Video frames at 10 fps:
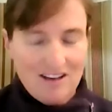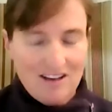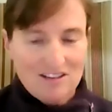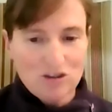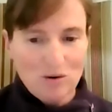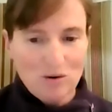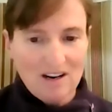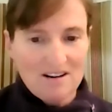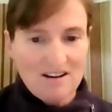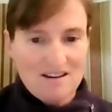to
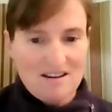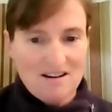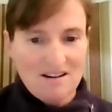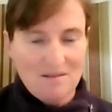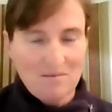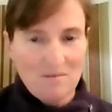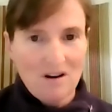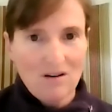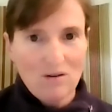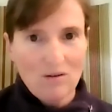join, to
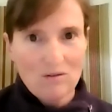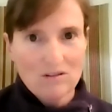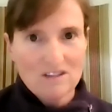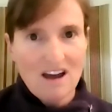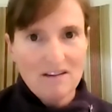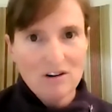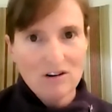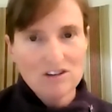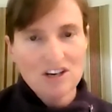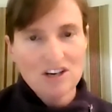have
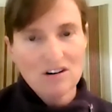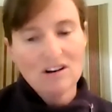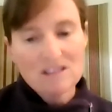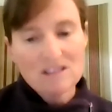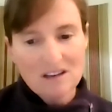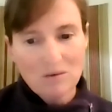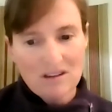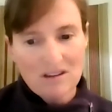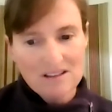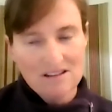her share her insight
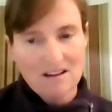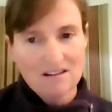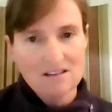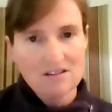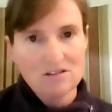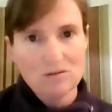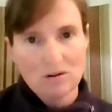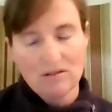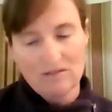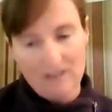with us on these
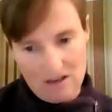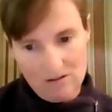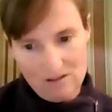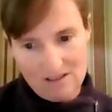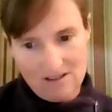tutorial videos.